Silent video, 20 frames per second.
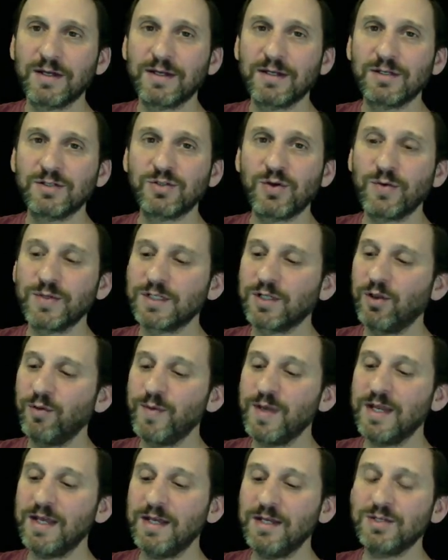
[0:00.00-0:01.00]
So it's a little
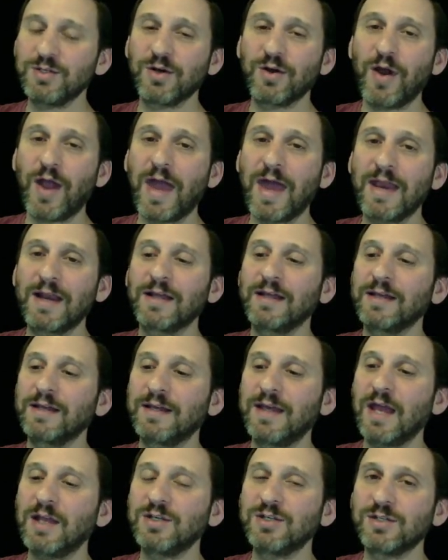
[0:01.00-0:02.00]
bit easier and
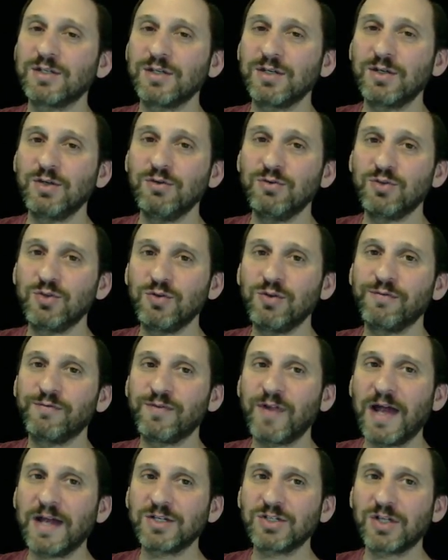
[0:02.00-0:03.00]
it gets you to the
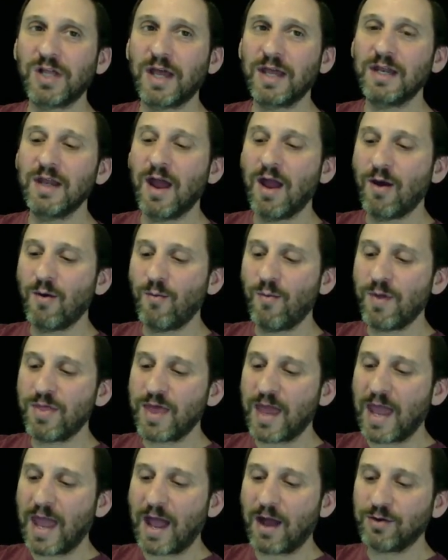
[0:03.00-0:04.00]
flashlight
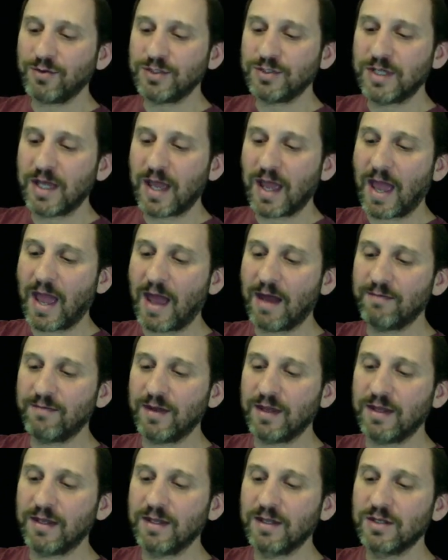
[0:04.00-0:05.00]
without
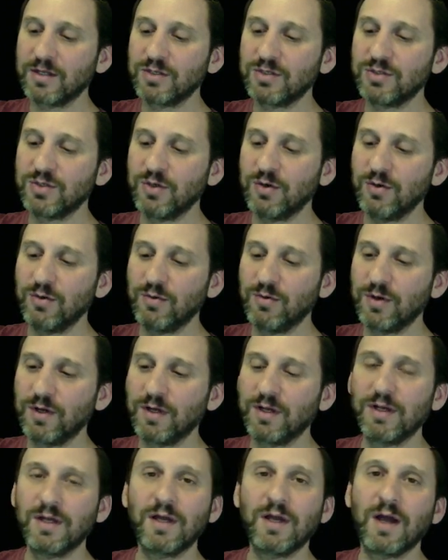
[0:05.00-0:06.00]
having to
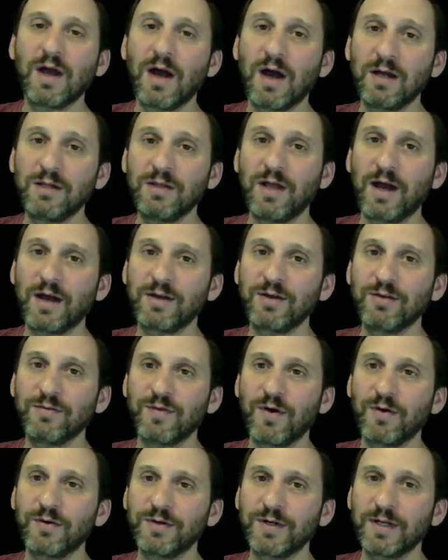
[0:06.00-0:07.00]
unlock your
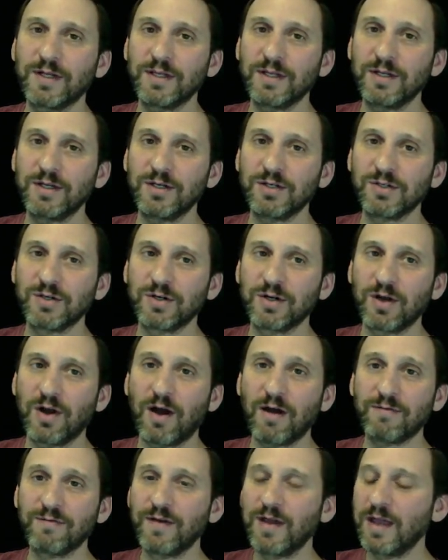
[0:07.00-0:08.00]
phone. And then you can turn it
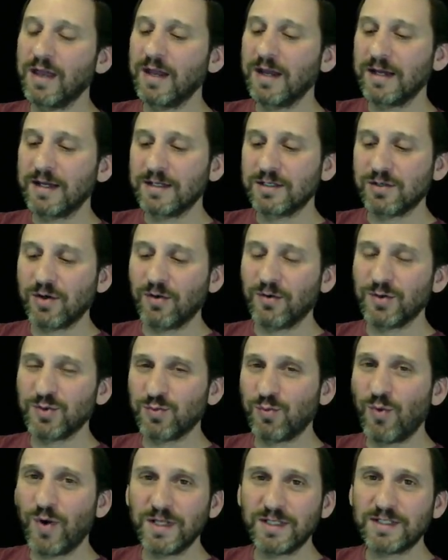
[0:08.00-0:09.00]
off. So
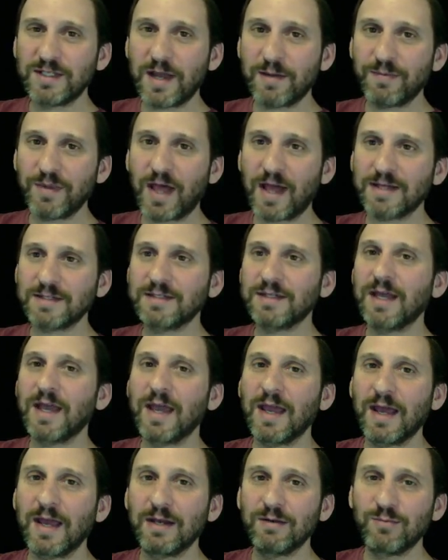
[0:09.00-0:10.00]
it's one step less
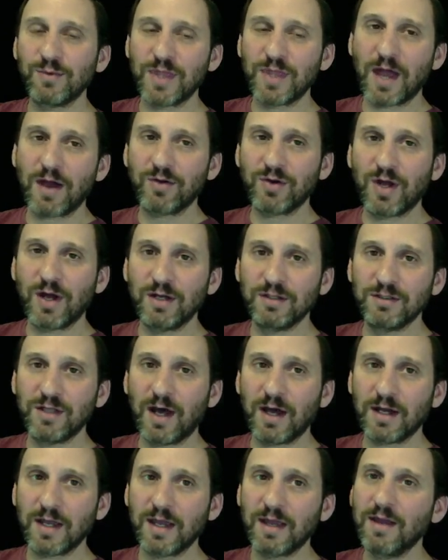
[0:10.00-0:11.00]
and without
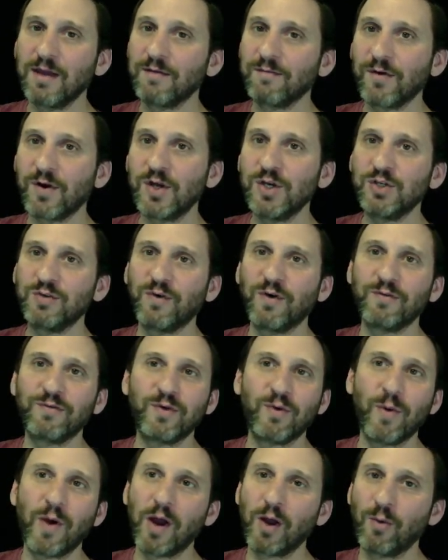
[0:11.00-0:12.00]
unlocking. Very useful if
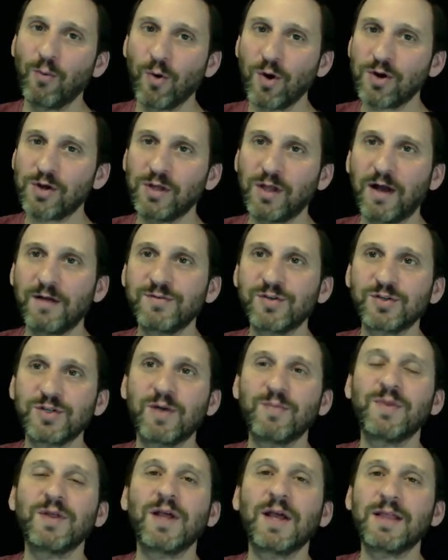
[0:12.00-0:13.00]
you're wearing work gloves or
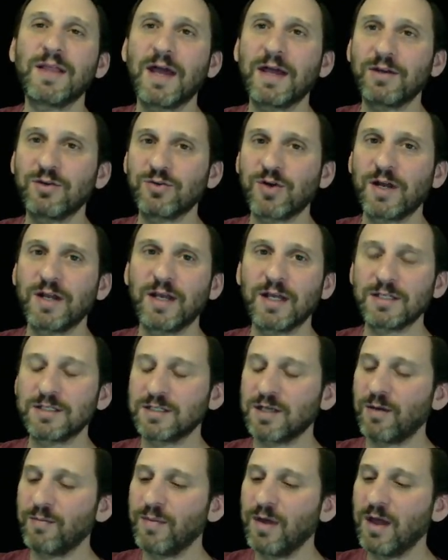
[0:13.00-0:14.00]
something like that and you're trying to get
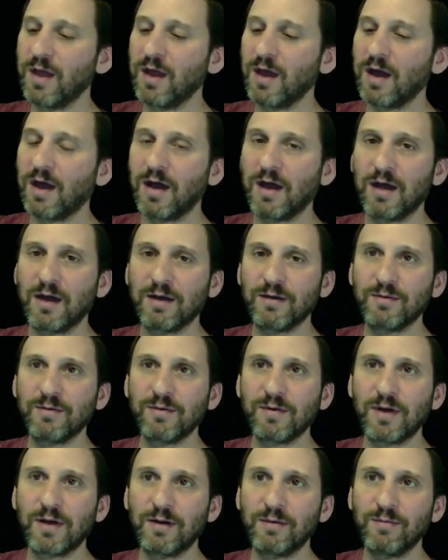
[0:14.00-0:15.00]
some uh,
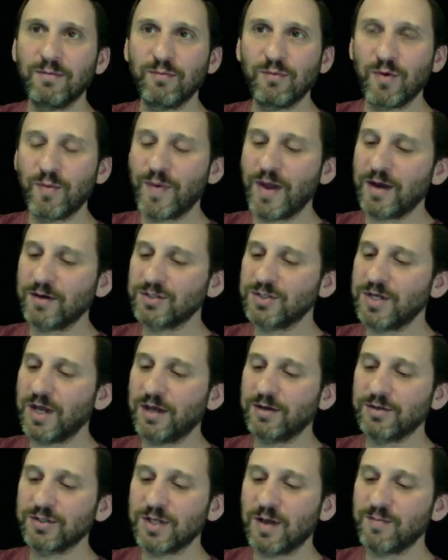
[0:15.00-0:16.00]
uh, repairs
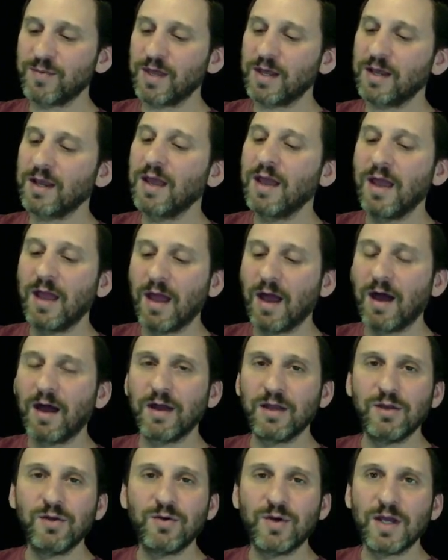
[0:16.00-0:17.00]
done or something. Uh,
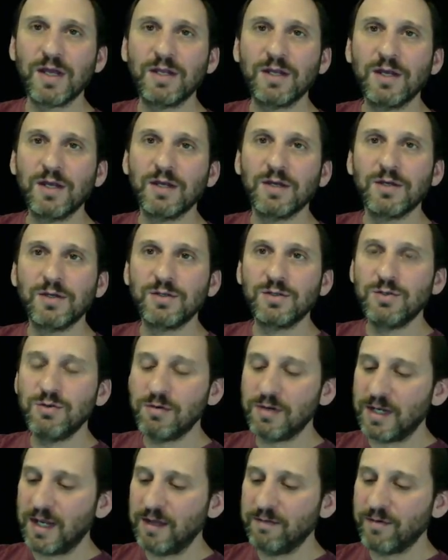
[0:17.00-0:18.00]
you can
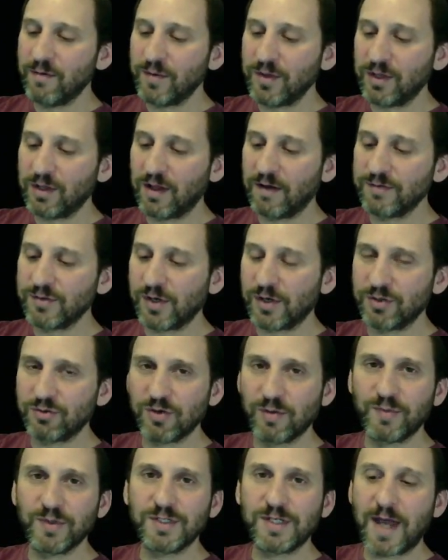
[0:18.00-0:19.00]
do it even with gloves on.
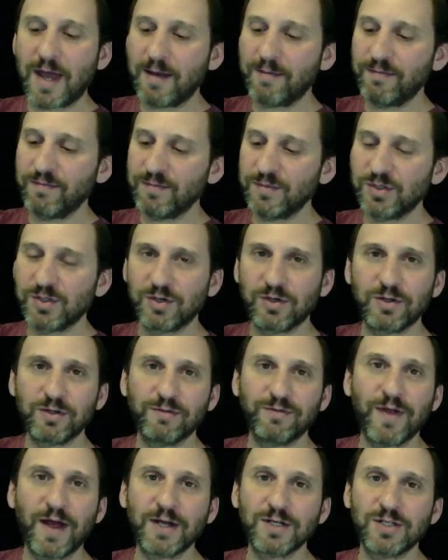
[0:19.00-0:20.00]
Triple tap, turn on
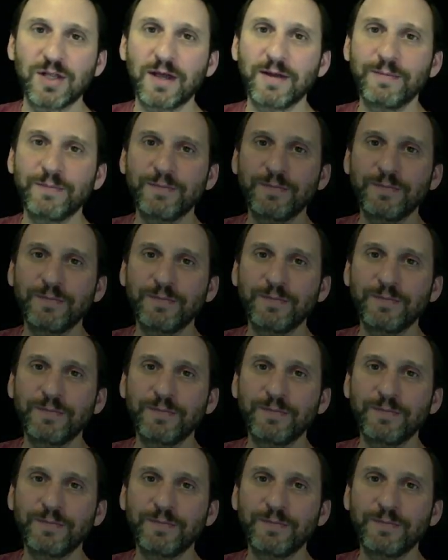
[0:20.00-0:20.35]
the flashlight.